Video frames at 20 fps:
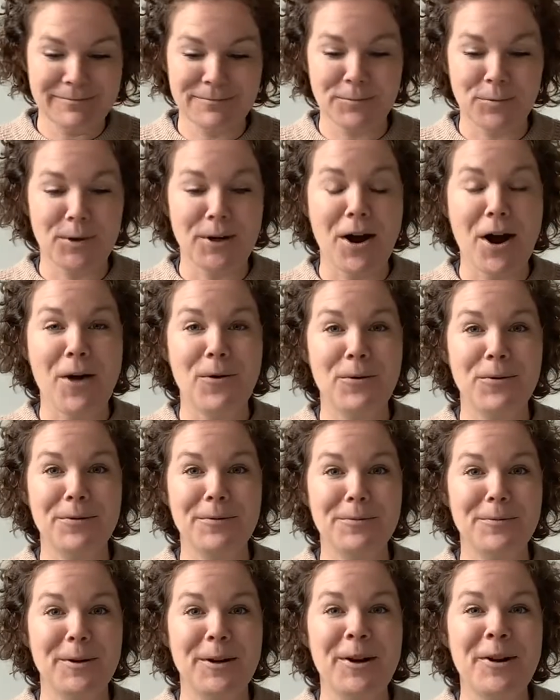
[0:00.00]
we're
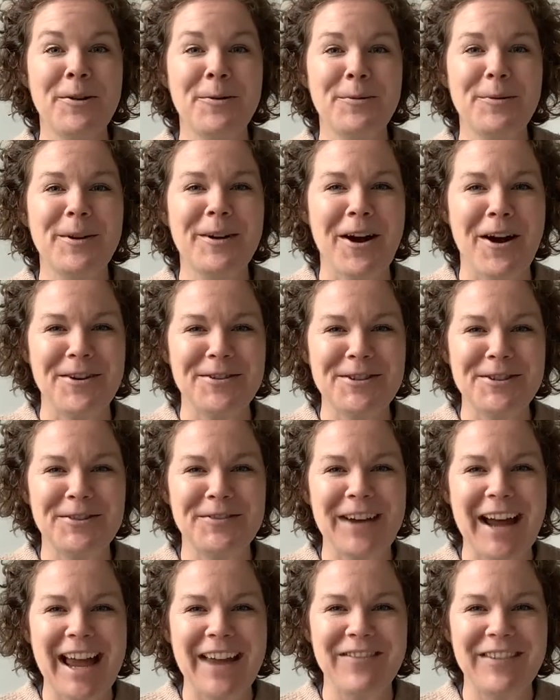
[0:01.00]
all
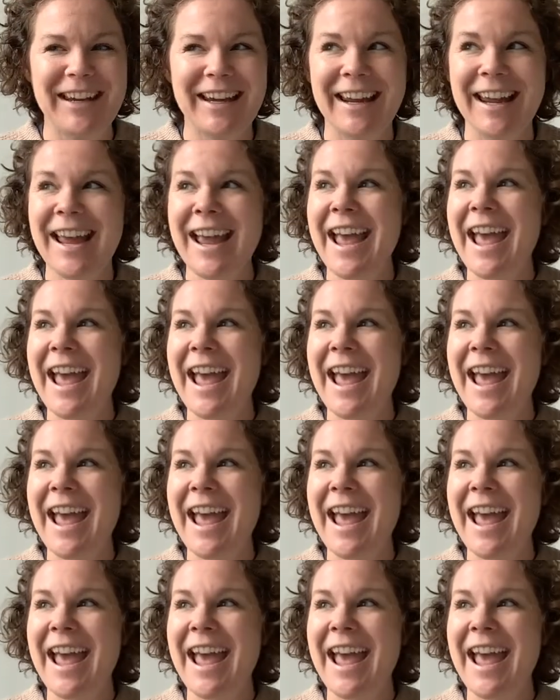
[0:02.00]
surviving,